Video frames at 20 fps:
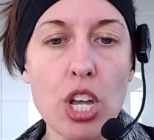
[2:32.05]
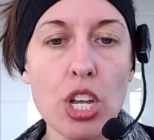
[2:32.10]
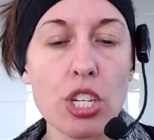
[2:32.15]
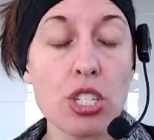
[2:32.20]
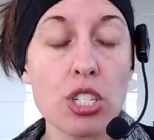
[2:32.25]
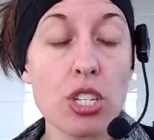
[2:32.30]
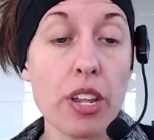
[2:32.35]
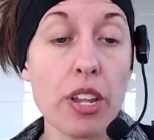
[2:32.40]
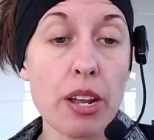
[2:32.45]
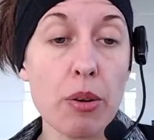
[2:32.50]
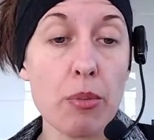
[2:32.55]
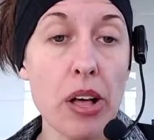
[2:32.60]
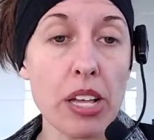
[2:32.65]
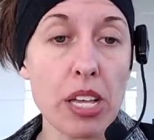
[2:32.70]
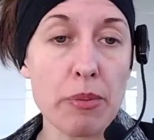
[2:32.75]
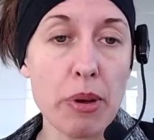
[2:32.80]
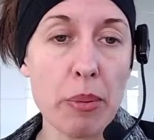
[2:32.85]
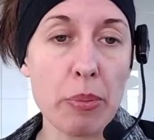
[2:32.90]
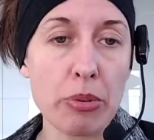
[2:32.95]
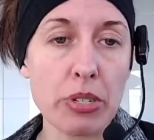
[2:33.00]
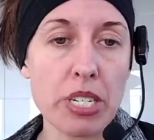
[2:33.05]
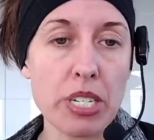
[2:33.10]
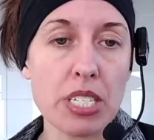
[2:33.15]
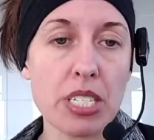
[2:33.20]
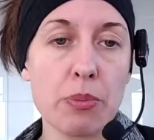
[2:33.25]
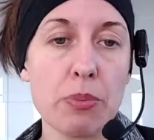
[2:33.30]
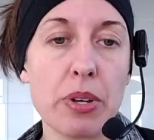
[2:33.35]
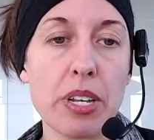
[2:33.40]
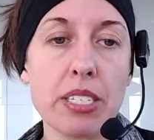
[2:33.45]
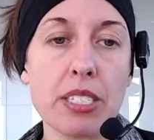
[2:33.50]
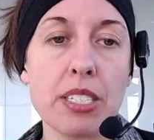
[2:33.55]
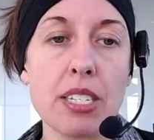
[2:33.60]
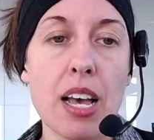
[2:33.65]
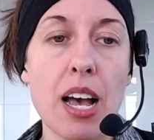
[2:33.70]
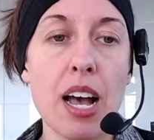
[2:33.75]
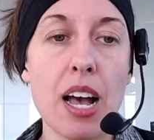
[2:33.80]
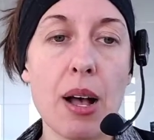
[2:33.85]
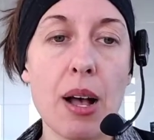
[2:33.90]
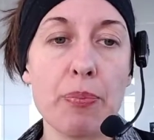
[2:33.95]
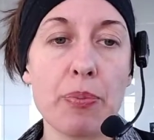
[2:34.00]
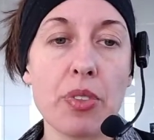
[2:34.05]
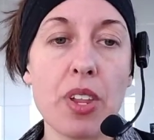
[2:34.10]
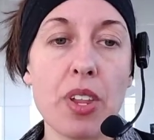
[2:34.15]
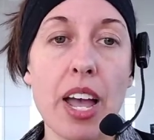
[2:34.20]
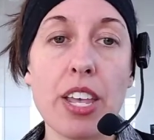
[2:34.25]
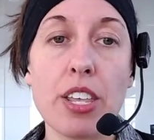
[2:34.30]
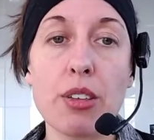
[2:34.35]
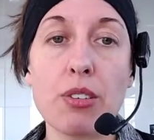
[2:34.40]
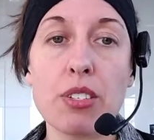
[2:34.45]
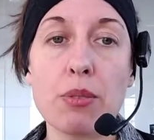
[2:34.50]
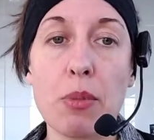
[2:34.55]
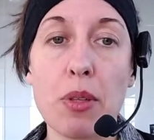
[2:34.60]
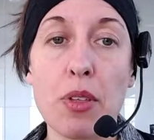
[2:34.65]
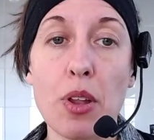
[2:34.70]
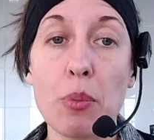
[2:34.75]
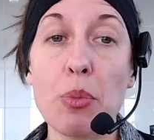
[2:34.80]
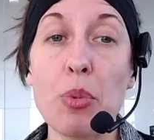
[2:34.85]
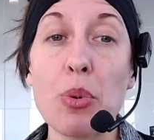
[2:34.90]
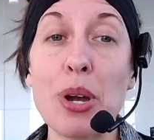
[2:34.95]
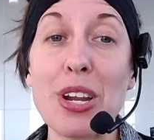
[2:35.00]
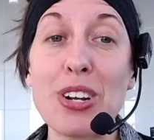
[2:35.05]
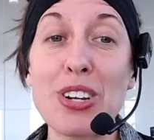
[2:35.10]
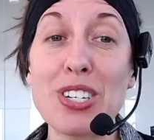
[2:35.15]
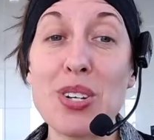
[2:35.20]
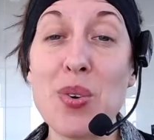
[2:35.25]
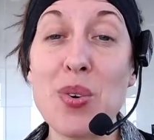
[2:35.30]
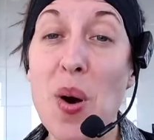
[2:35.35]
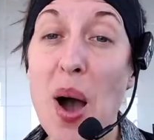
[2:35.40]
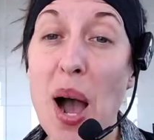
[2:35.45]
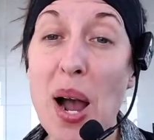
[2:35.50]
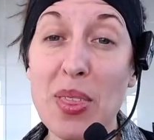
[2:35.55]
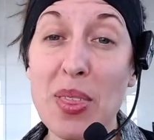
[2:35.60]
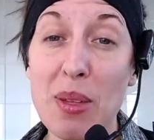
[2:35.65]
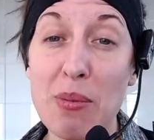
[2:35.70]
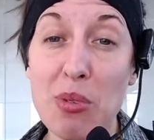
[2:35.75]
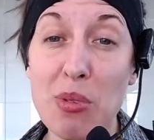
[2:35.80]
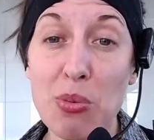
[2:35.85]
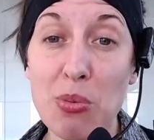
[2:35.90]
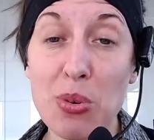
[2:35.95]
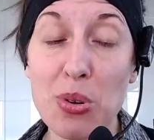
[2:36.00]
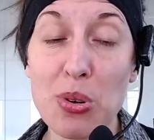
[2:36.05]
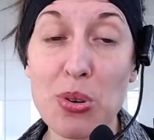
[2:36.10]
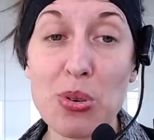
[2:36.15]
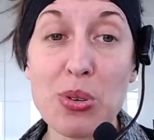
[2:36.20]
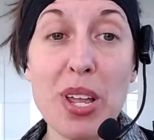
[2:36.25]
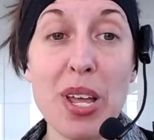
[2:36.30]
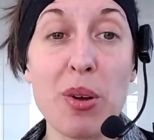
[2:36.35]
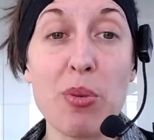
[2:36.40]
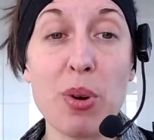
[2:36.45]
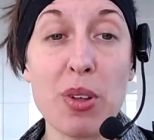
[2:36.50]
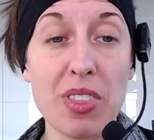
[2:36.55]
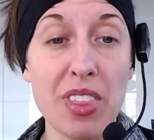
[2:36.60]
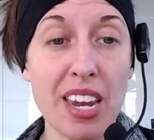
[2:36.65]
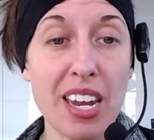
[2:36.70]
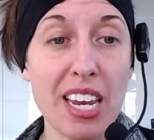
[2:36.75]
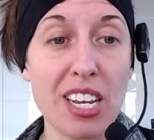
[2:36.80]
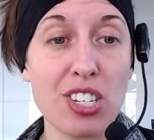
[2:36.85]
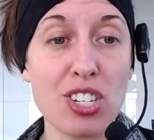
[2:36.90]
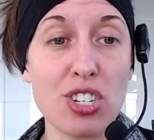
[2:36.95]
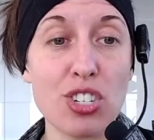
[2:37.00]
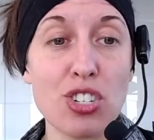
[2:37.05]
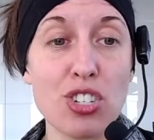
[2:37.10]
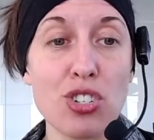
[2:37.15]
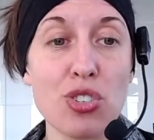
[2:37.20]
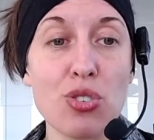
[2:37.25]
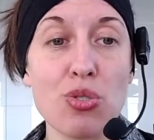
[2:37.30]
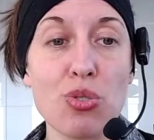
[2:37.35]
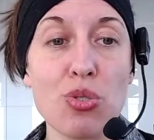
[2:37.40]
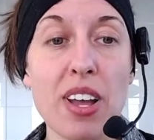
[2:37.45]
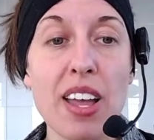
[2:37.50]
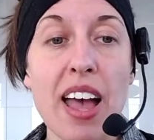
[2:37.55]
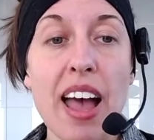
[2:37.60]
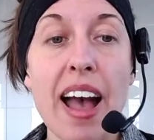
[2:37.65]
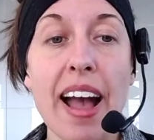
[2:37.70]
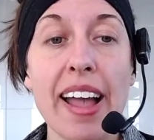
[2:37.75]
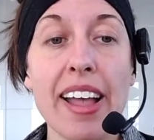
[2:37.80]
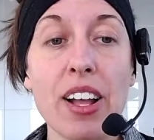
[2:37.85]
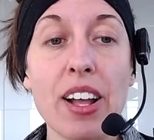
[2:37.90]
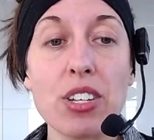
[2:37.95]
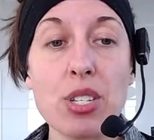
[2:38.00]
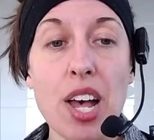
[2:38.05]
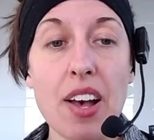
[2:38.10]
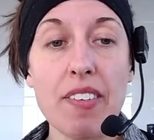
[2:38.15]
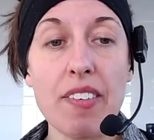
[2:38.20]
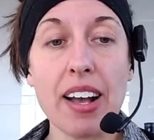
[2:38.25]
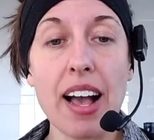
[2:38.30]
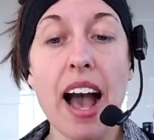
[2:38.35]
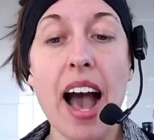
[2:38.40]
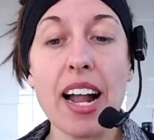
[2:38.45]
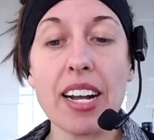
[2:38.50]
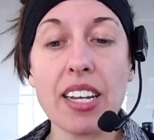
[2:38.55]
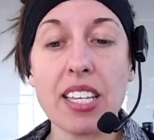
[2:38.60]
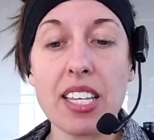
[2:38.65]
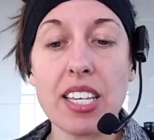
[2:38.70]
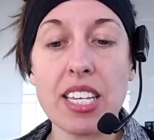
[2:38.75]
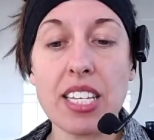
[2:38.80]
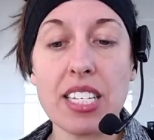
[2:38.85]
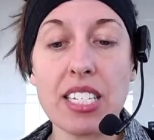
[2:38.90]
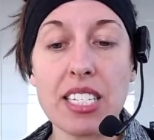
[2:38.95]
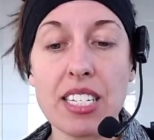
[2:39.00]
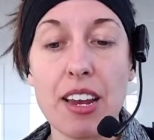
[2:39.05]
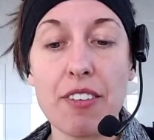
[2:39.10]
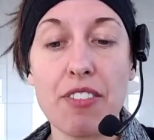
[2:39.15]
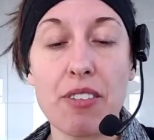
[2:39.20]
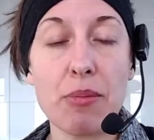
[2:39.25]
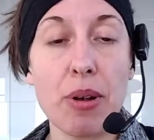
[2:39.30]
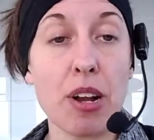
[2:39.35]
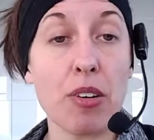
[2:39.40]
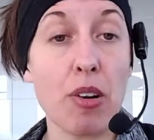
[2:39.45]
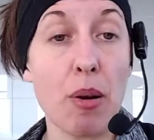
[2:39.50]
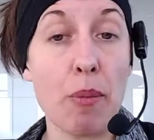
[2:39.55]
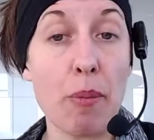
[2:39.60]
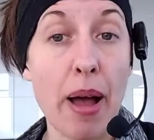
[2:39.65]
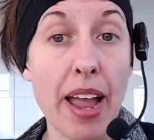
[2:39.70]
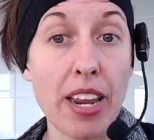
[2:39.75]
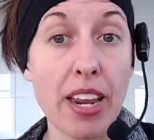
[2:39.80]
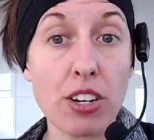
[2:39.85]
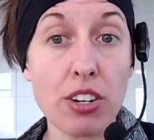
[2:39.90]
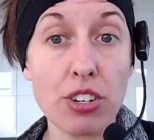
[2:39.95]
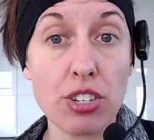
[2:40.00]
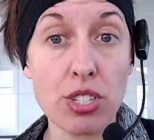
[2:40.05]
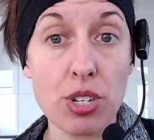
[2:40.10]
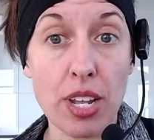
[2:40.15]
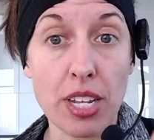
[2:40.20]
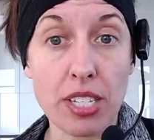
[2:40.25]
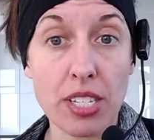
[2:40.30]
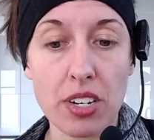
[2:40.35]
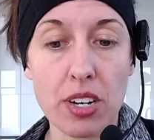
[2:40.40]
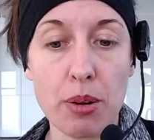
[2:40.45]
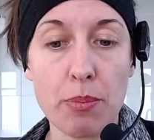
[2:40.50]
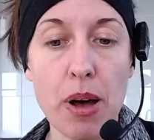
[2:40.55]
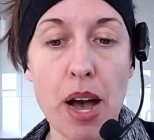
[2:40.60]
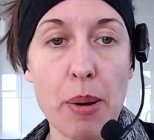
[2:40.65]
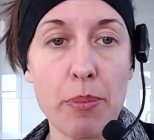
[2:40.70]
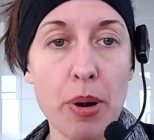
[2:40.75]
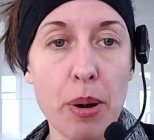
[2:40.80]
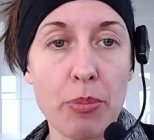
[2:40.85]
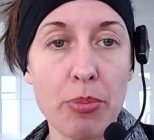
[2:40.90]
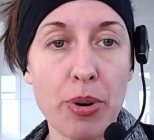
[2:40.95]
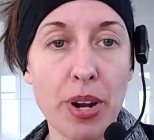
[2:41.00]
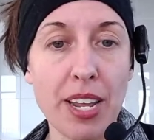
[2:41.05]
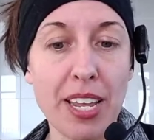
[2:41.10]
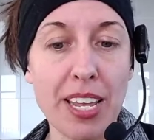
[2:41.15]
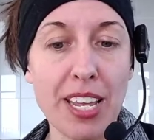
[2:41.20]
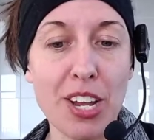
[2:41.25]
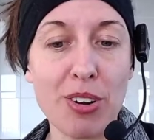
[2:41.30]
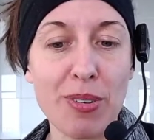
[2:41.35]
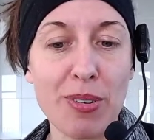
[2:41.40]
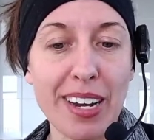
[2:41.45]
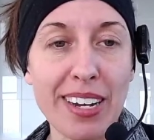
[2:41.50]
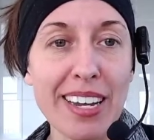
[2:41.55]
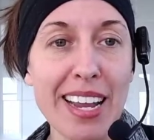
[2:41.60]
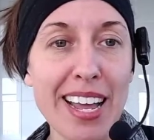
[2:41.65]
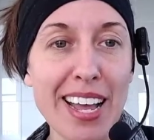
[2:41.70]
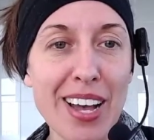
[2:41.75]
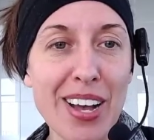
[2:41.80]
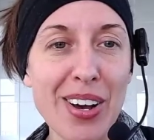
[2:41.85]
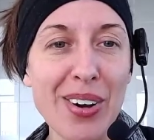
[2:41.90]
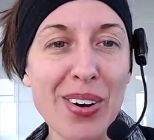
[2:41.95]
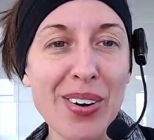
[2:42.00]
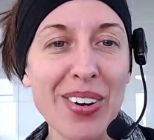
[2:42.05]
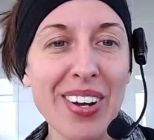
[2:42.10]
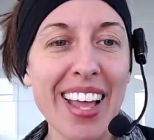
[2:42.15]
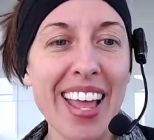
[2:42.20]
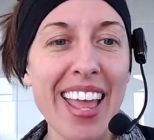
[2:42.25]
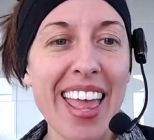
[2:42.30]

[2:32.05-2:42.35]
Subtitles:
So then I welcome my participants. I use my little pointer to walk them through like what they need to do. I also have a hotkey set for my reminder, so that's going to pop up right here, right now.